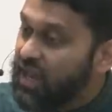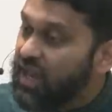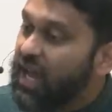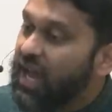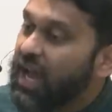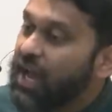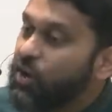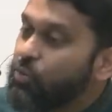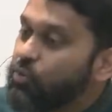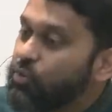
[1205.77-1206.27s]

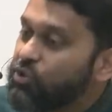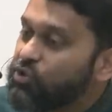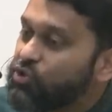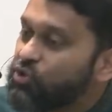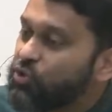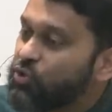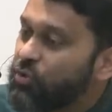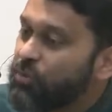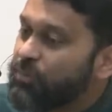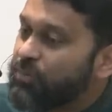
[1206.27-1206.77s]
how would
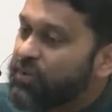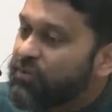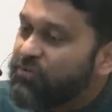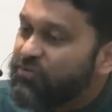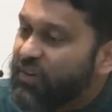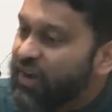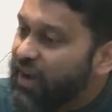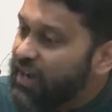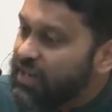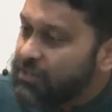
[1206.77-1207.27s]
you
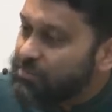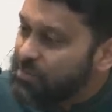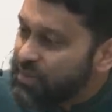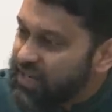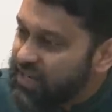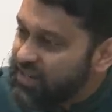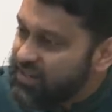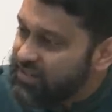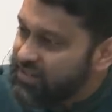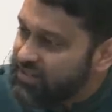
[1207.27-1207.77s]
find
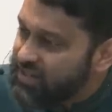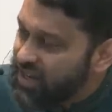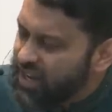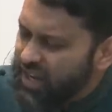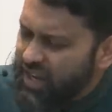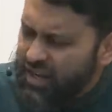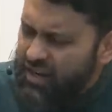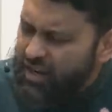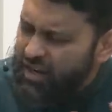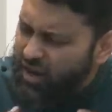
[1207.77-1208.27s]
peace
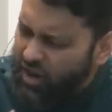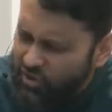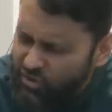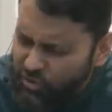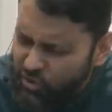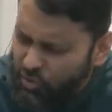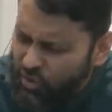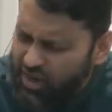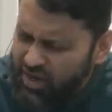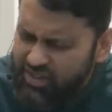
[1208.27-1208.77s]
in an
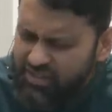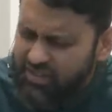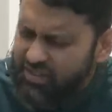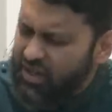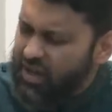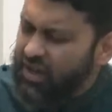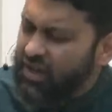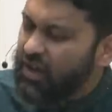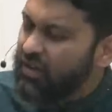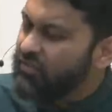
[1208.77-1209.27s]
otherwise
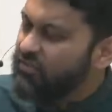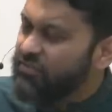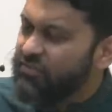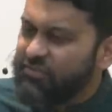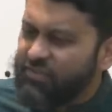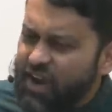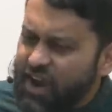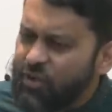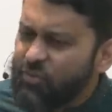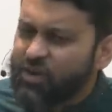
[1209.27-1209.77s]

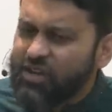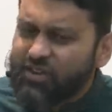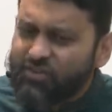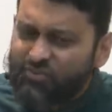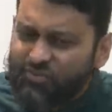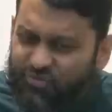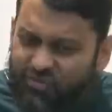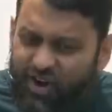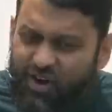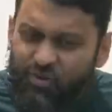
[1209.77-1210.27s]
very,
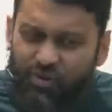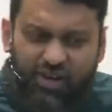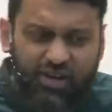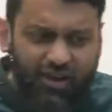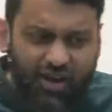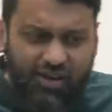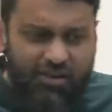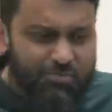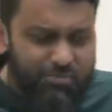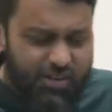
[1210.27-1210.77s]
very
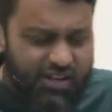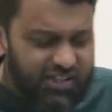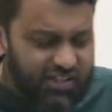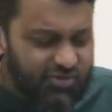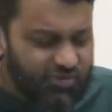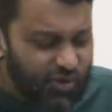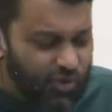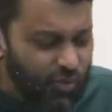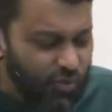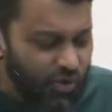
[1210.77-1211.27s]

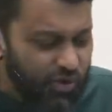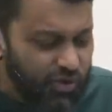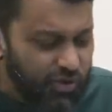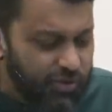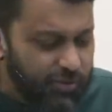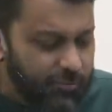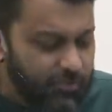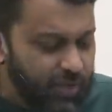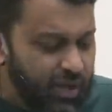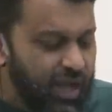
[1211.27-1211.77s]
unpeaceful
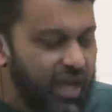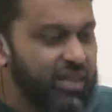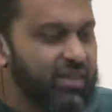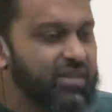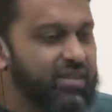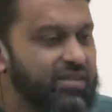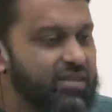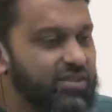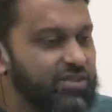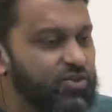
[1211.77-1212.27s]
world? And
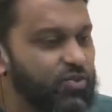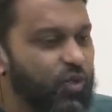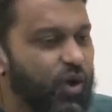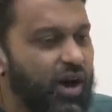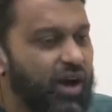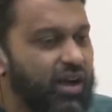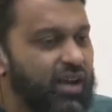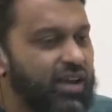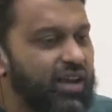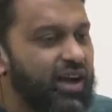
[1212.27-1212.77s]
this is
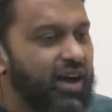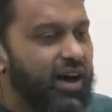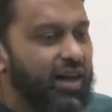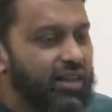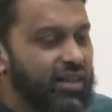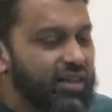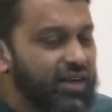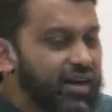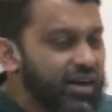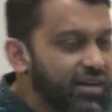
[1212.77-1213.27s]
why Allah